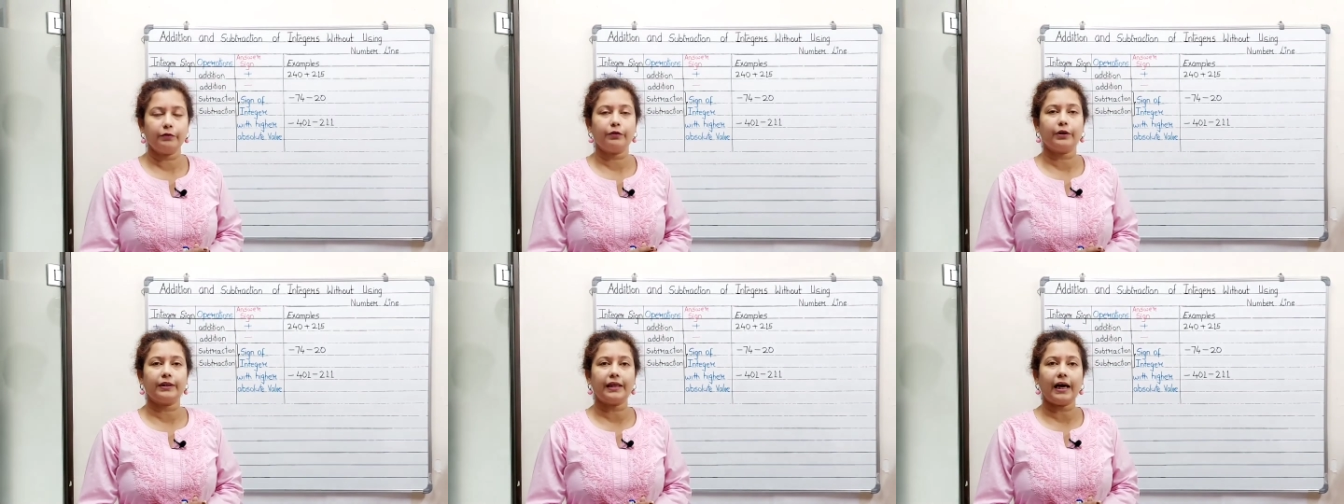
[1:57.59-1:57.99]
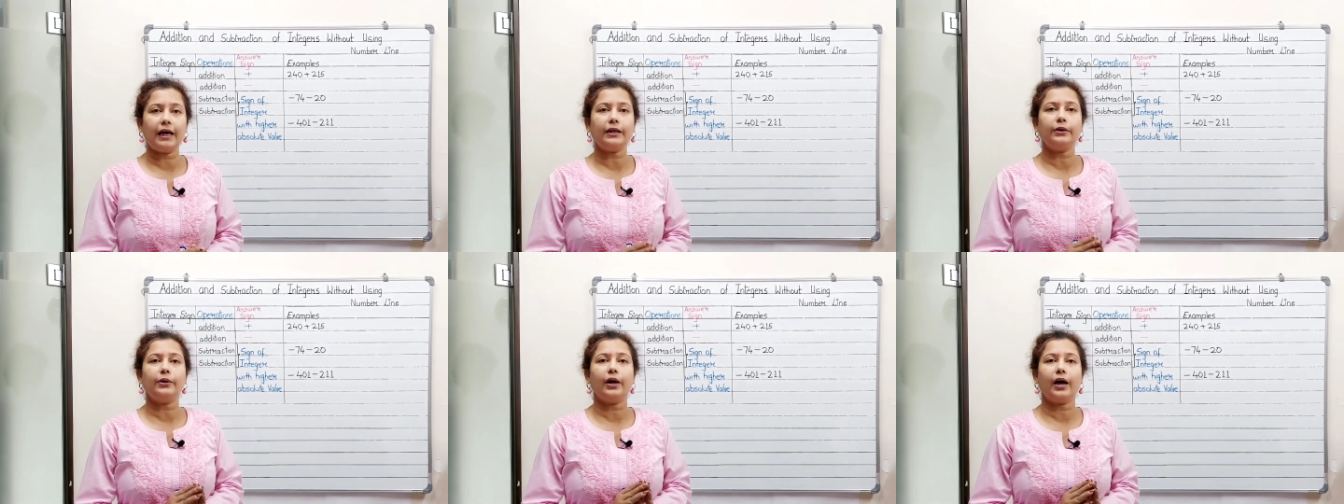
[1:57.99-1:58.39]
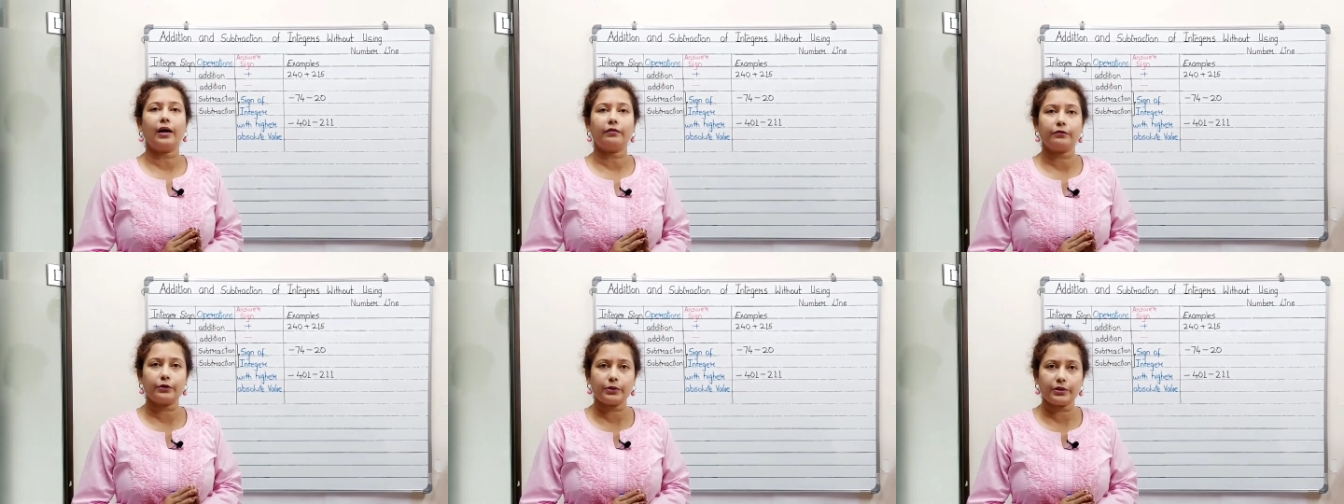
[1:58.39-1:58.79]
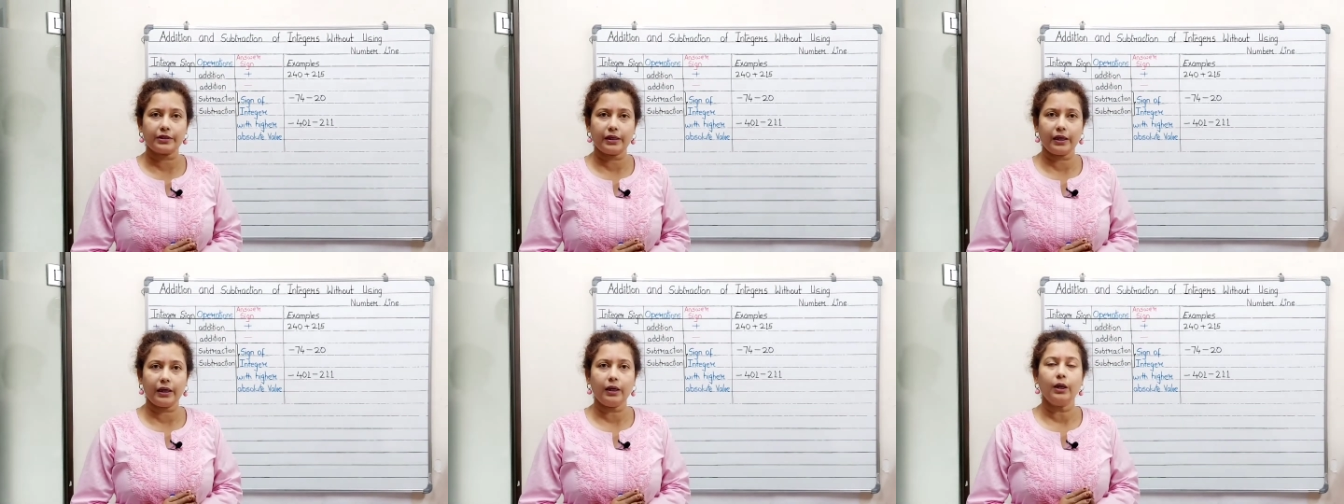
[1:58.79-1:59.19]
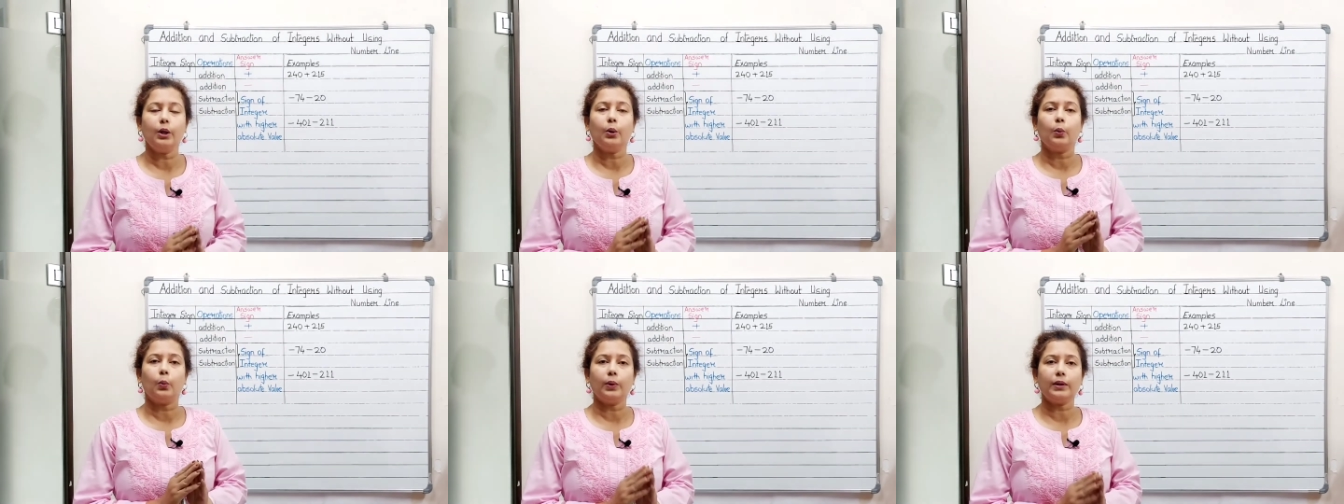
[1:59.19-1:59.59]
For that you have to see
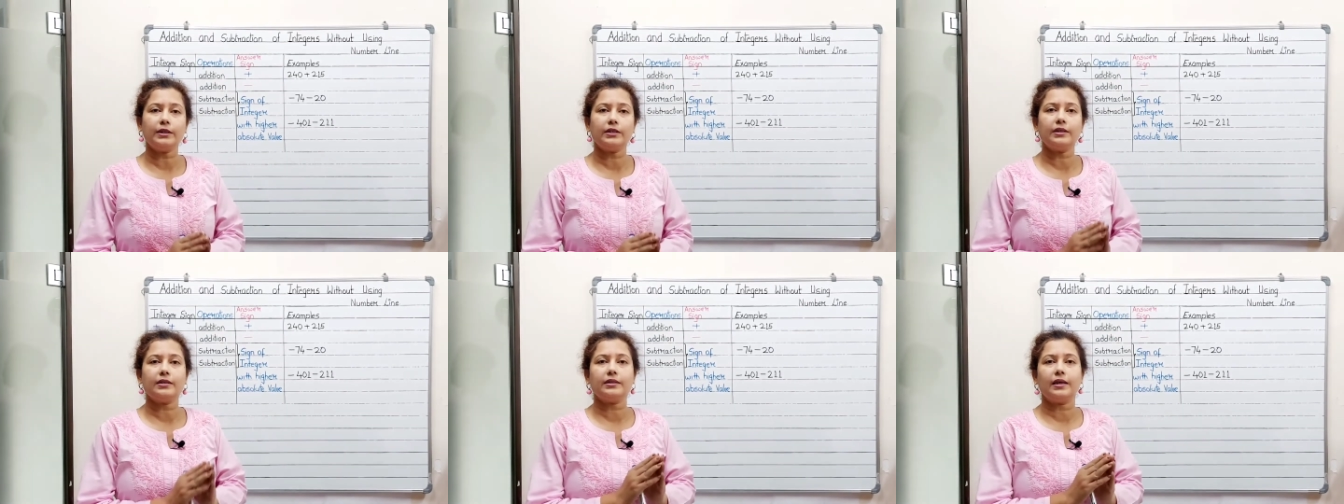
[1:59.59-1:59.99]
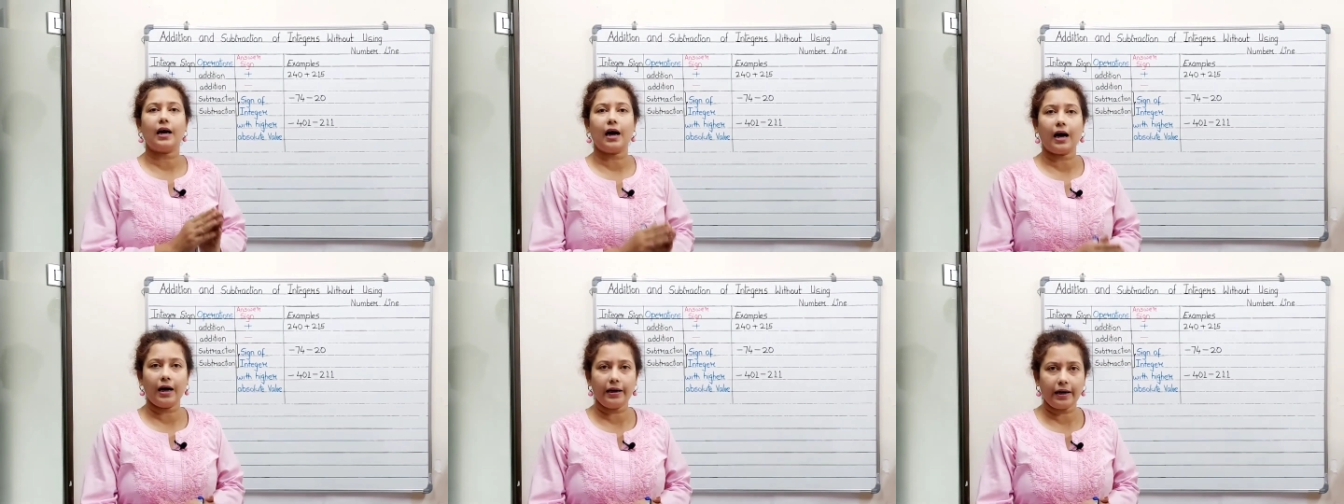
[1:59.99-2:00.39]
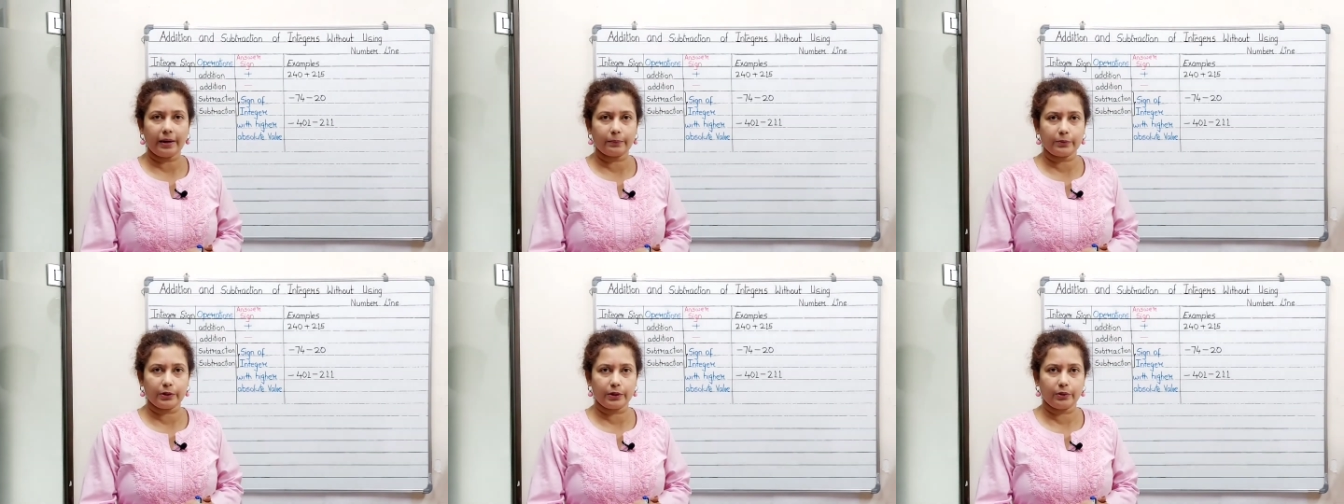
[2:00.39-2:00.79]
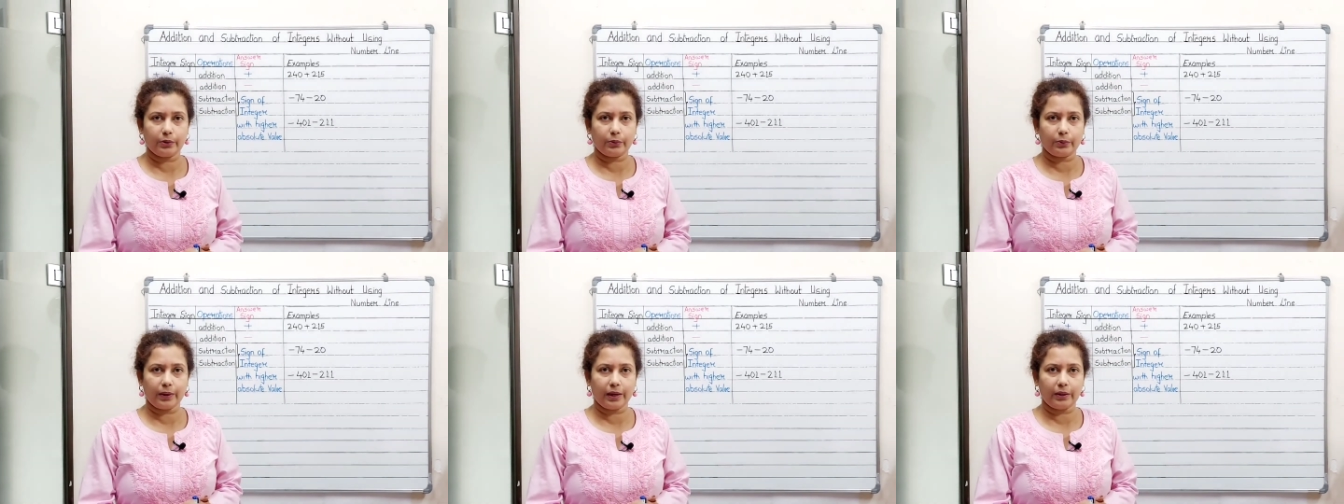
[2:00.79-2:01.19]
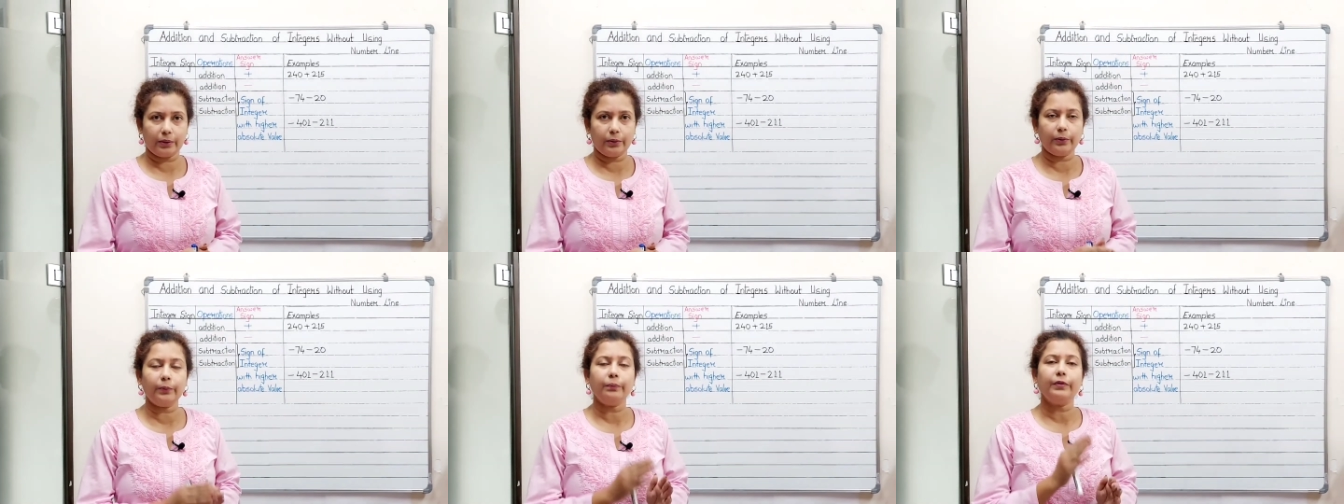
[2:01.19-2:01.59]
which is the higher absolute
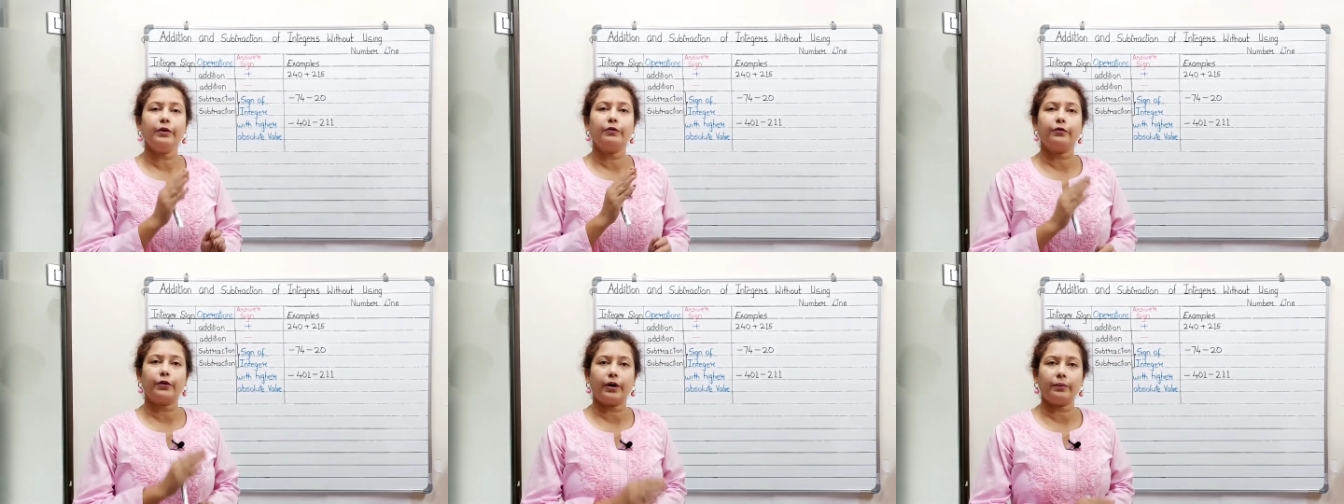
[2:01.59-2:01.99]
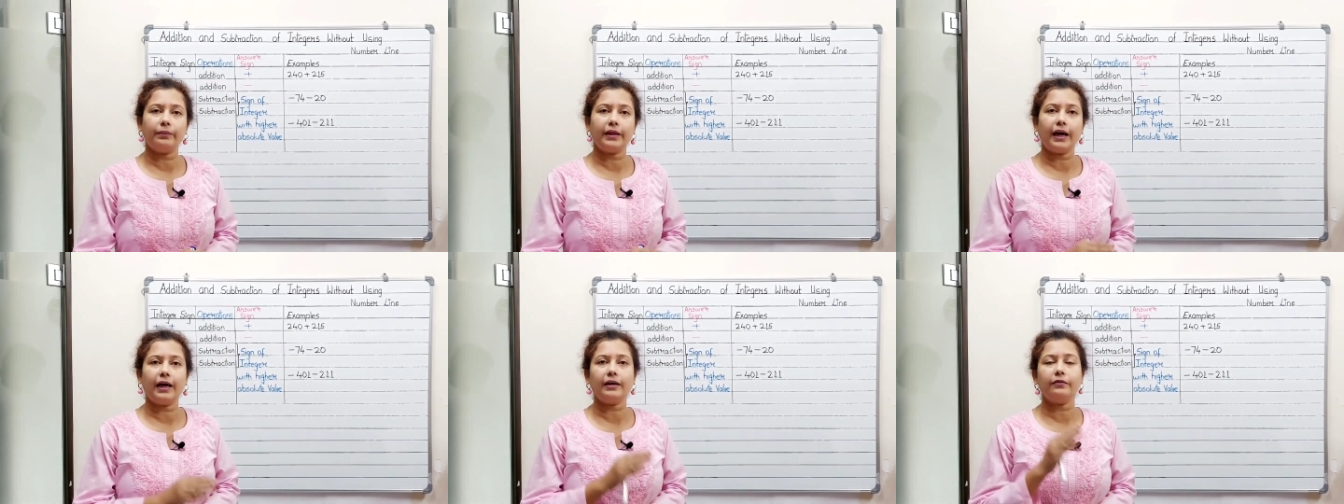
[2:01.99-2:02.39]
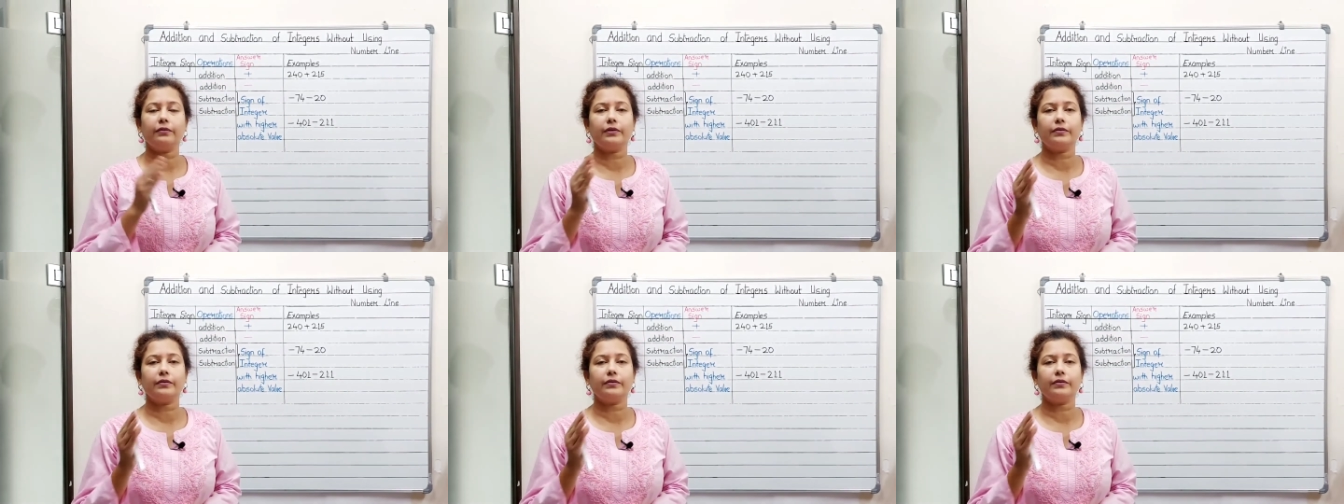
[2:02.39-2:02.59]
value. From that